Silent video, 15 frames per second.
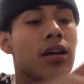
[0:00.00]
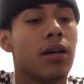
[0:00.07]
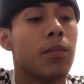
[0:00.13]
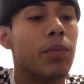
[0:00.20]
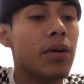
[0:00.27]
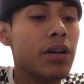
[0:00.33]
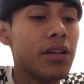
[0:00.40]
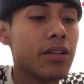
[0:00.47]

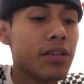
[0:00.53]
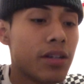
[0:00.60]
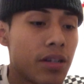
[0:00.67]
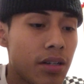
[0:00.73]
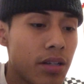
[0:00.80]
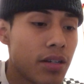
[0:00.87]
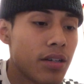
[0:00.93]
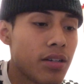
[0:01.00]
But
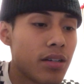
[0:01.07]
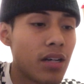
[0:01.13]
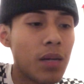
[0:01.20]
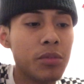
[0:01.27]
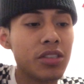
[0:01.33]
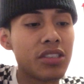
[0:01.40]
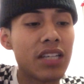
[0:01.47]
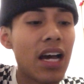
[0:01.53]
I'm
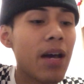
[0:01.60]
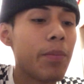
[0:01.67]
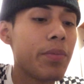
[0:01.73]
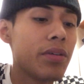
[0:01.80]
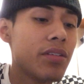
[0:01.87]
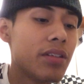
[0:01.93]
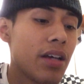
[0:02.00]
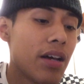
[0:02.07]
just
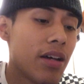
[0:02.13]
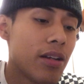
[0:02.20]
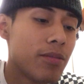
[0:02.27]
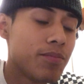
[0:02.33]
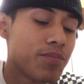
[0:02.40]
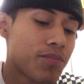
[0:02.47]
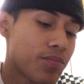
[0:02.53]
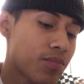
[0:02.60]
happy that
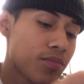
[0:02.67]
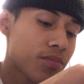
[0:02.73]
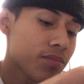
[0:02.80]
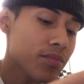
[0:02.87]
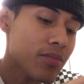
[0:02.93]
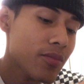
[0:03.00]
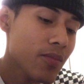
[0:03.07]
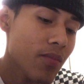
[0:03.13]

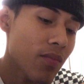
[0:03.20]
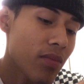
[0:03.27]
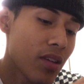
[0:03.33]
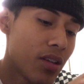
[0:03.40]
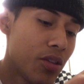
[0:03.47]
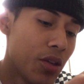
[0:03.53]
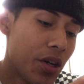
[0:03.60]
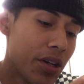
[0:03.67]

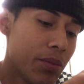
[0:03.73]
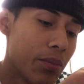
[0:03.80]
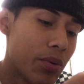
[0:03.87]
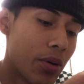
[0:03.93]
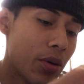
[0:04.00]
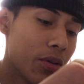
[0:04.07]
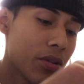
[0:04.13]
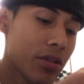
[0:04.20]
nothing
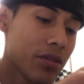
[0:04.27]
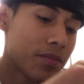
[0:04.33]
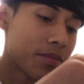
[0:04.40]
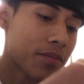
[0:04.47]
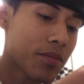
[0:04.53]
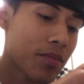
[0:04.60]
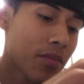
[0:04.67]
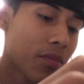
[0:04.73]
broke,
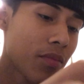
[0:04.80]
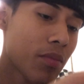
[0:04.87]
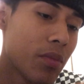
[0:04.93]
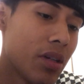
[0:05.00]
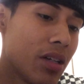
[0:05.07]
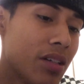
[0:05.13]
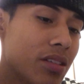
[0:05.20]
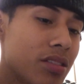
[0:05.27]

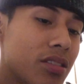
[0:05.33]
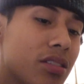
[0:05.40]
because